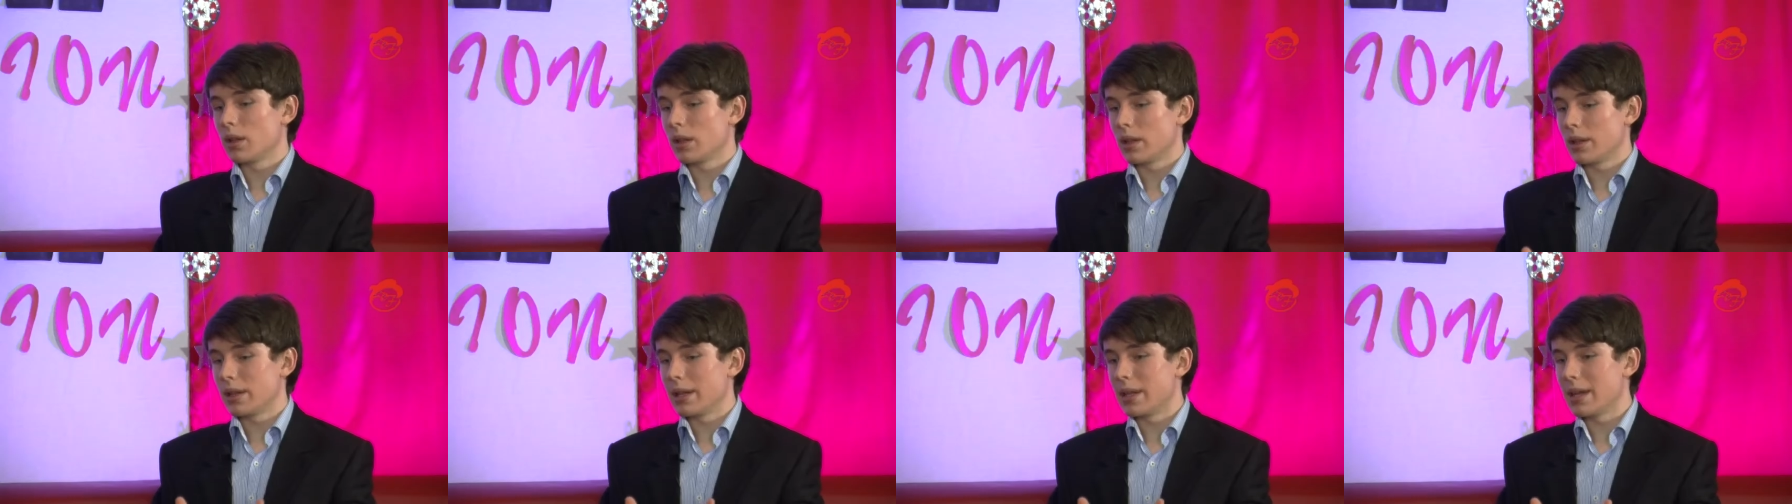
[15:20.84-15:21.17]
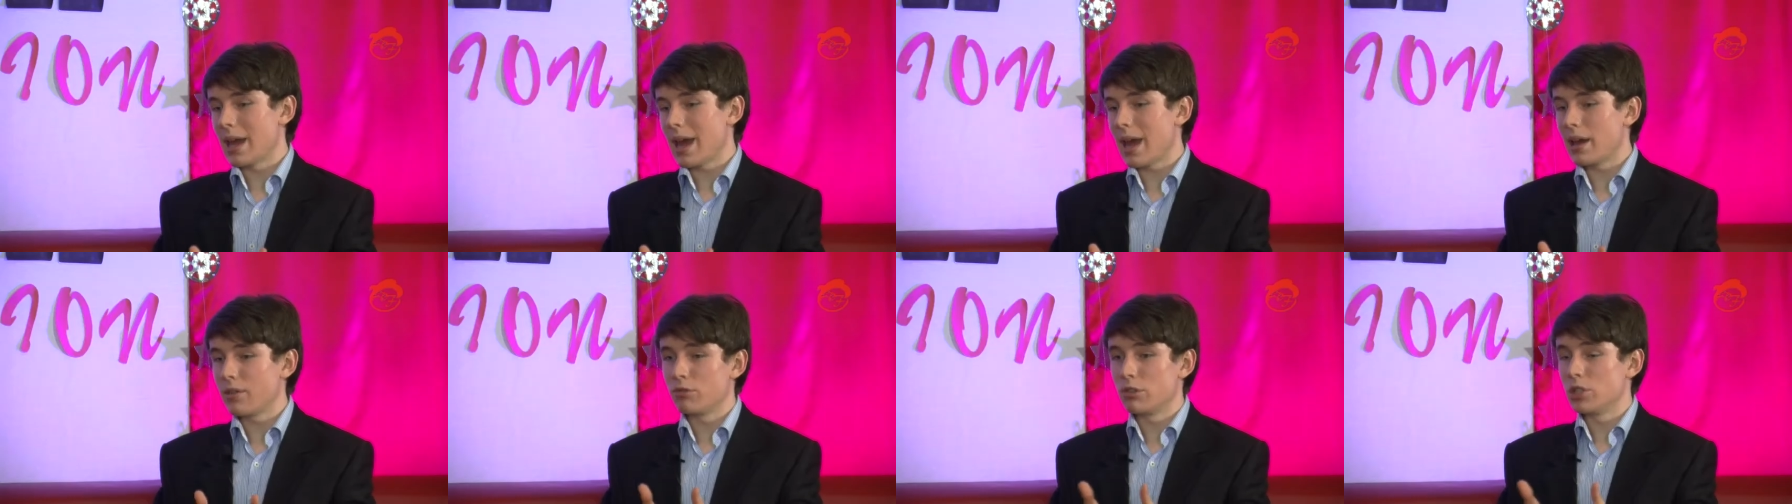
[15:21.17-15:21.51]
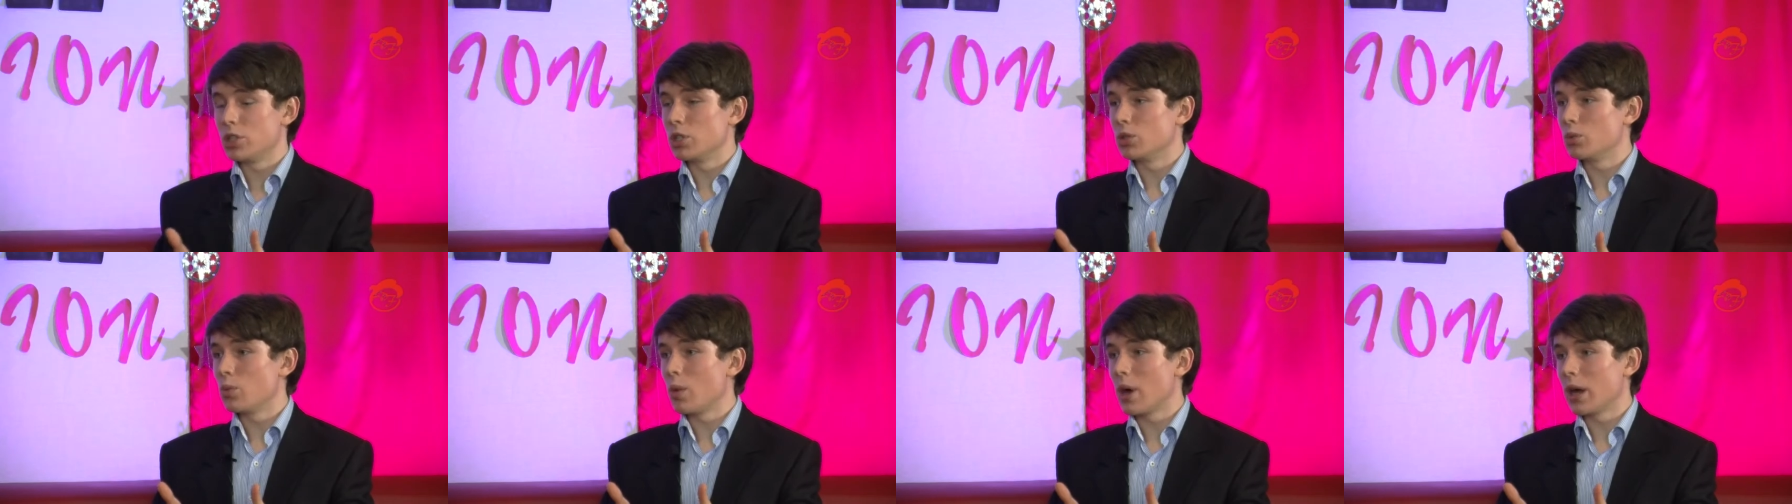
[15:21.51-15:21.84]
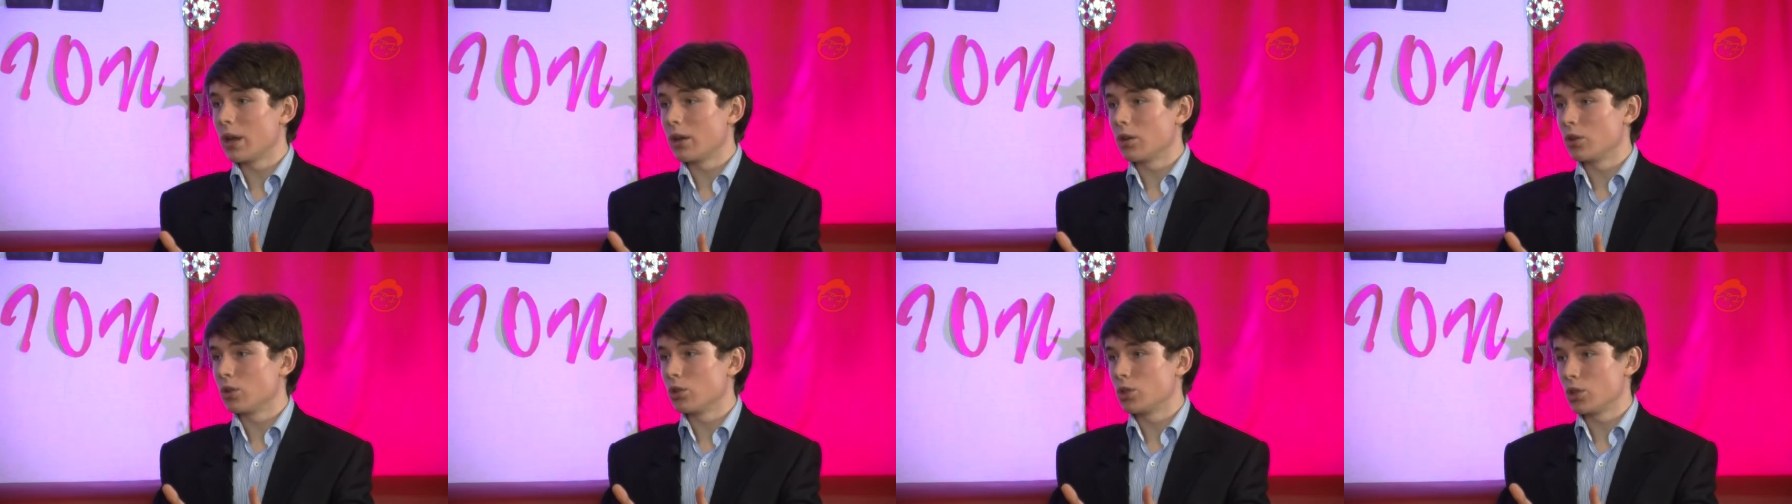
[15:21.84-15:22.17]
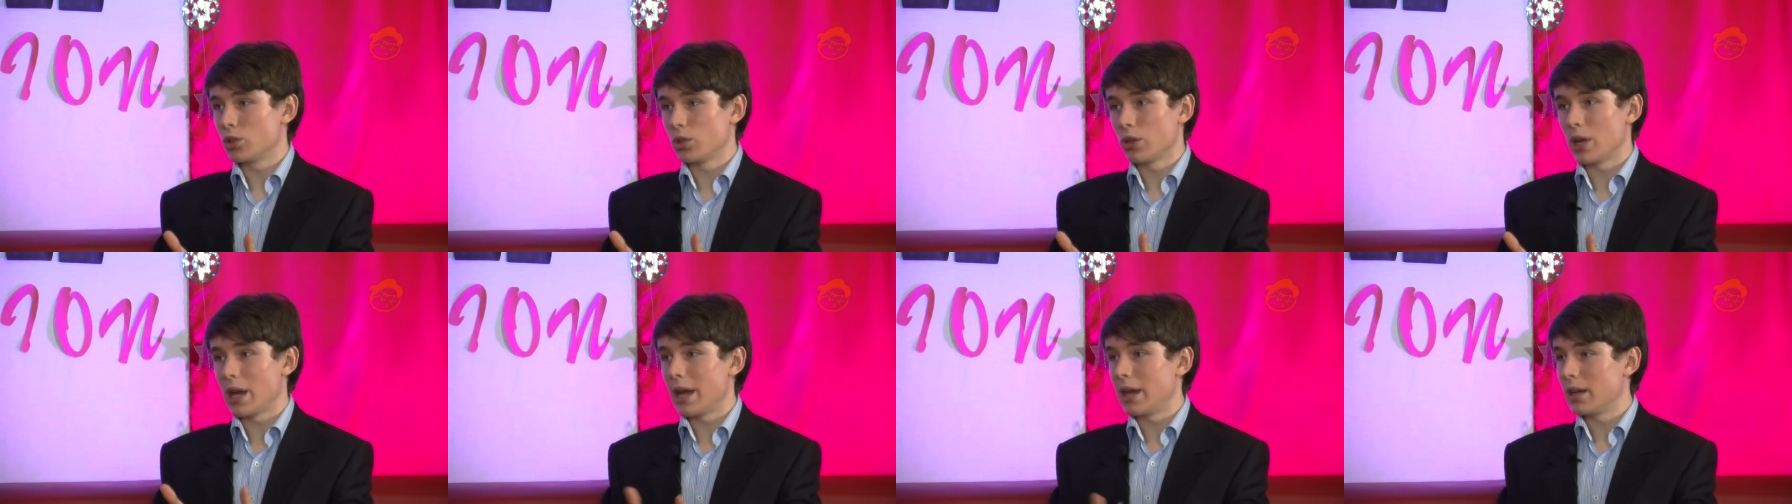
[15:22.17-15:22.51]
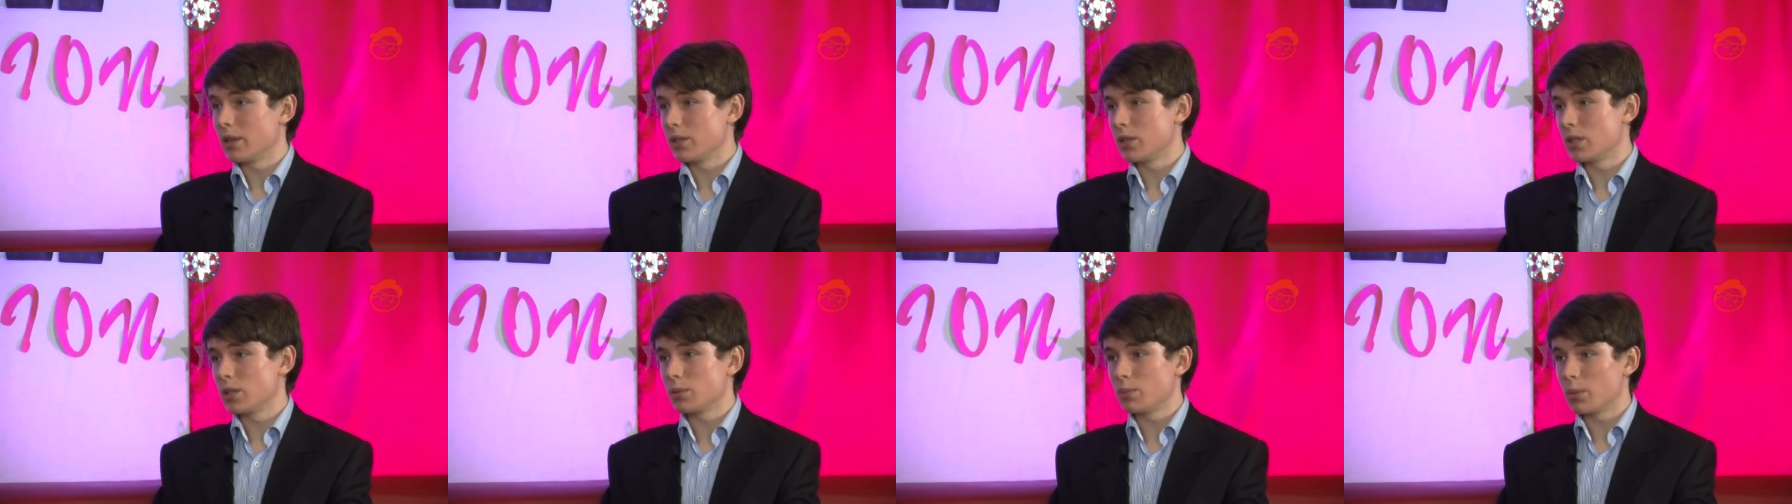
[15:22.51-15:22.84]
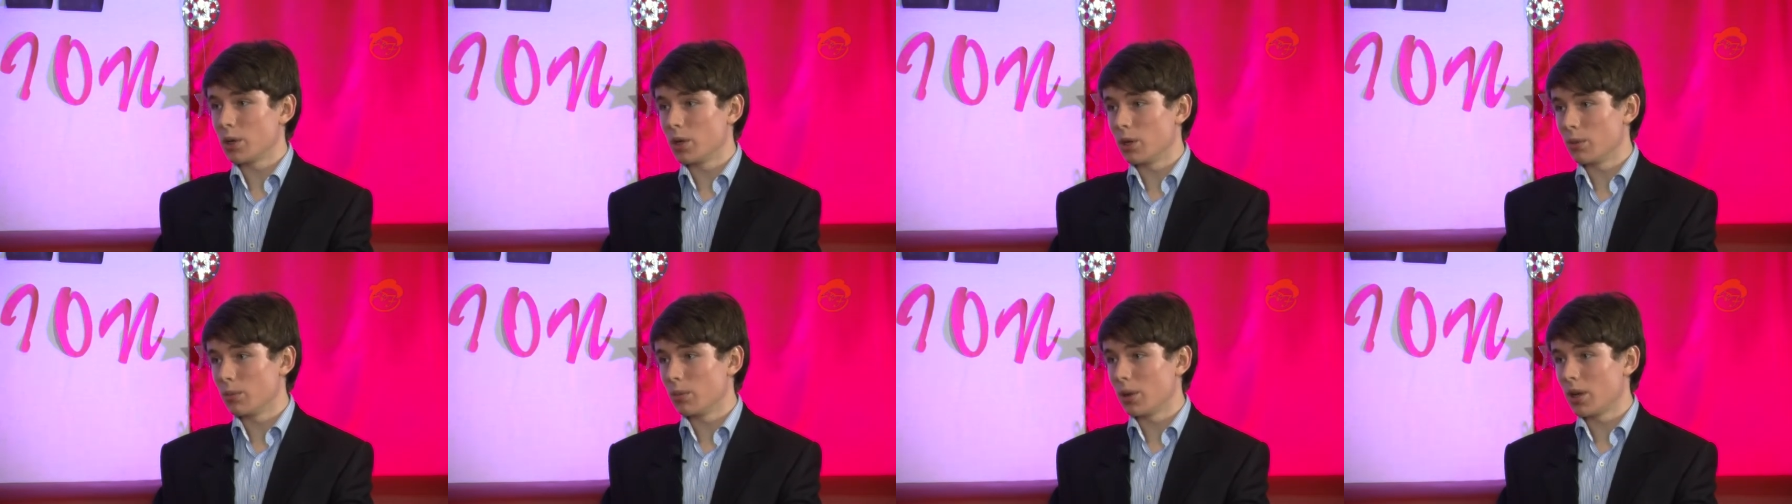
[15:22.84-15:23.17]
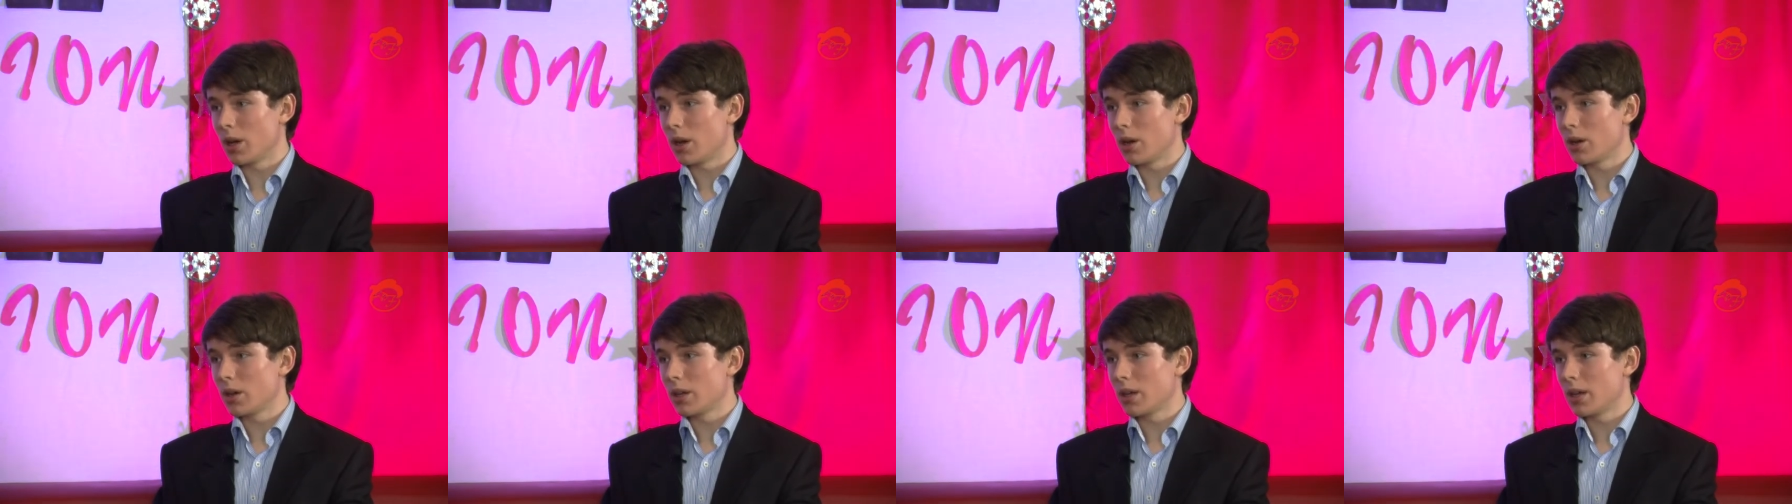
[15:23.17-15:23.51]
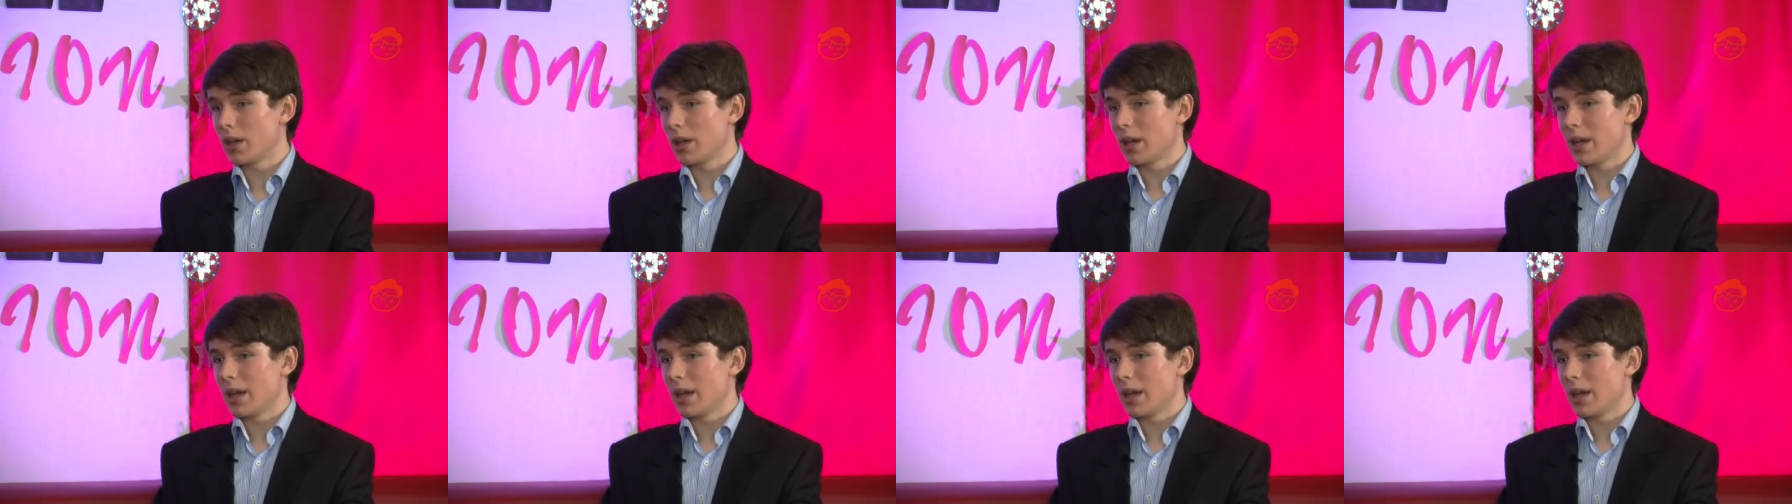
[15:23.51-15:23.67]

the average is one or two houses per block?